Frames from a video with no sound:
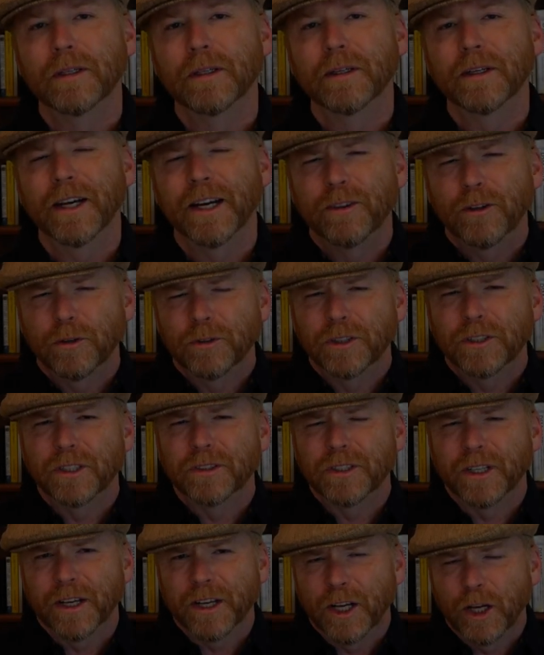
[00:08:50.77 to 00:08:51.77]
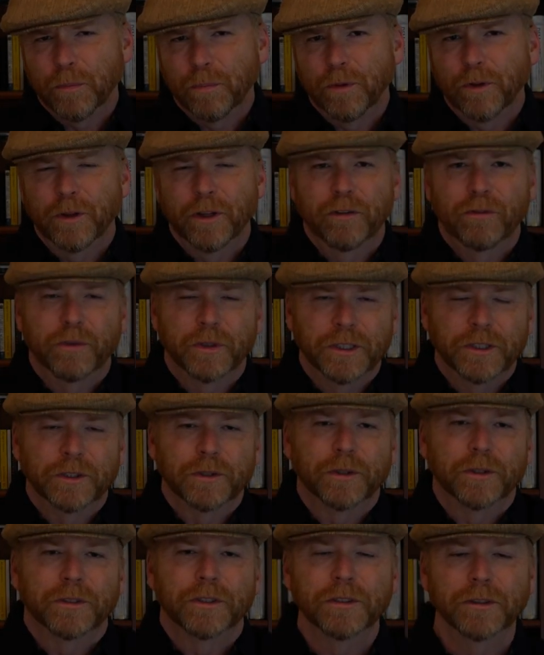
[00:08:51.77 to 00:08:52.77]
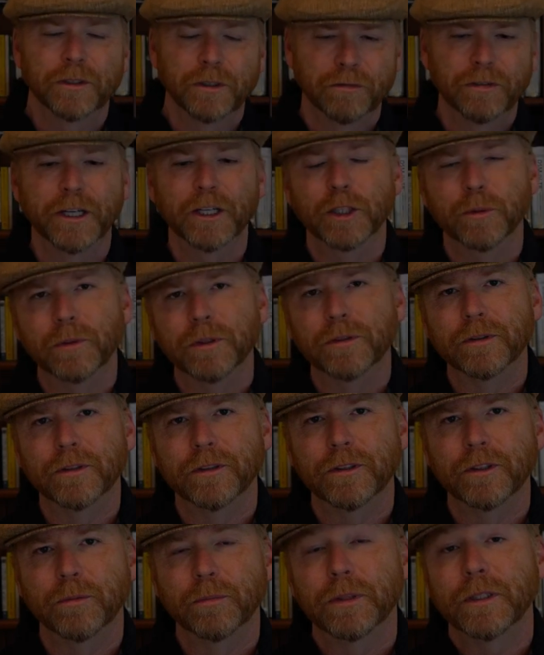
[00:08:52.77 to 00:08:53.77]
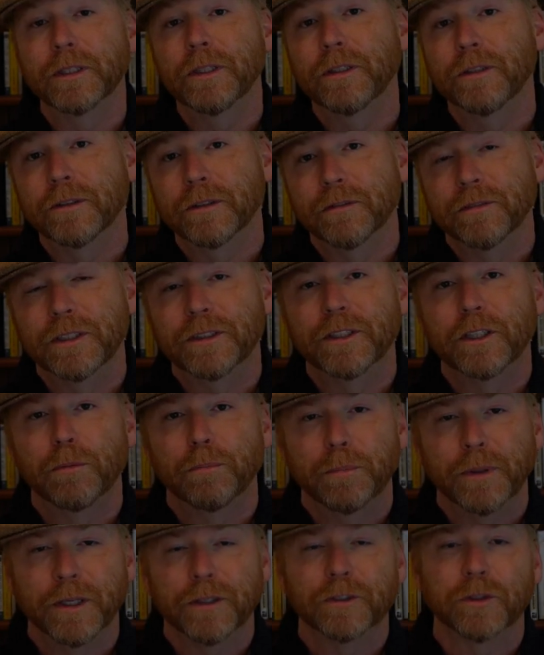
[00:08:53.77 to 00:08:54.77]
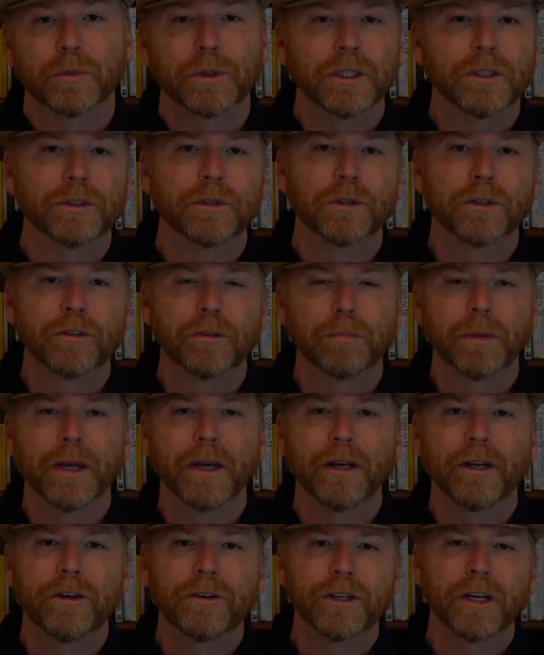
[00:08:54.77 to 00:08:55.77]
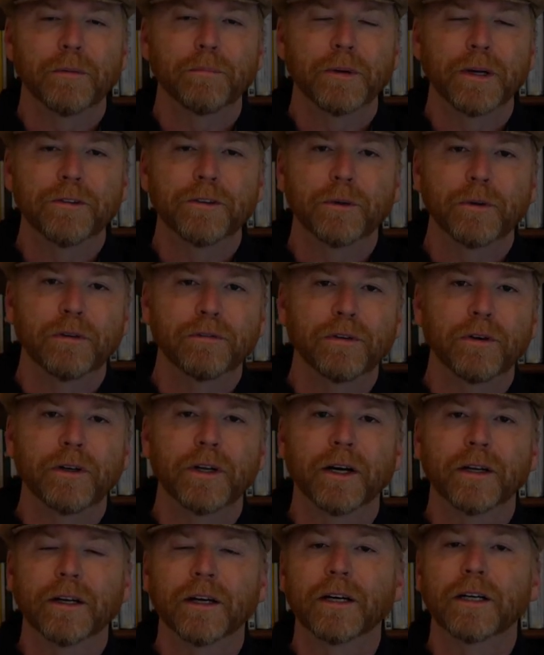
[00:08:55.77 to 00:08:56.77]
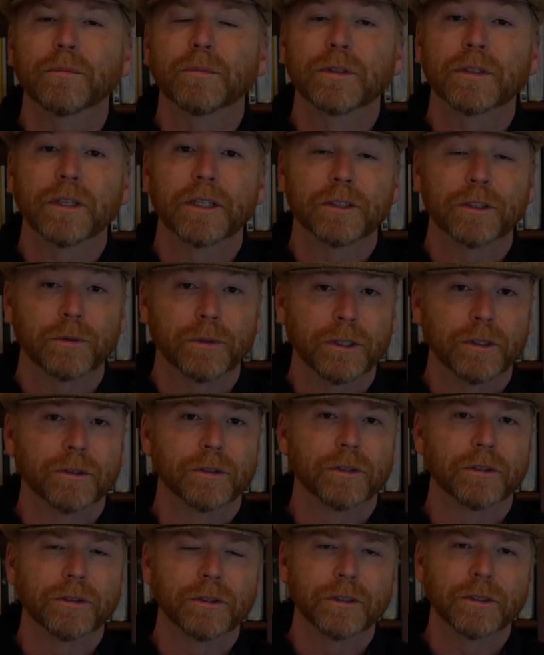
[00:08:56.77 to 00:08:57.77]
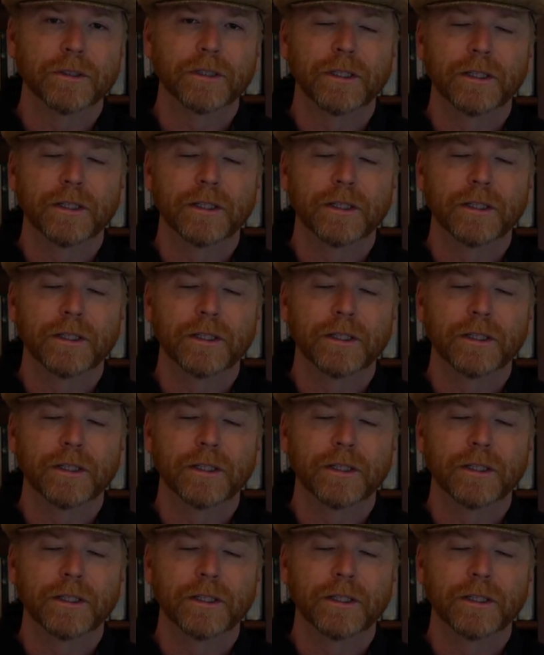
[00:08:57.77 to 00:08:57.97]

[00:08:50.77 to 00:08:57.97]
And those are just a couple of resources available to you. Please visit BIC's resource page at benzoinfo.com slash resources.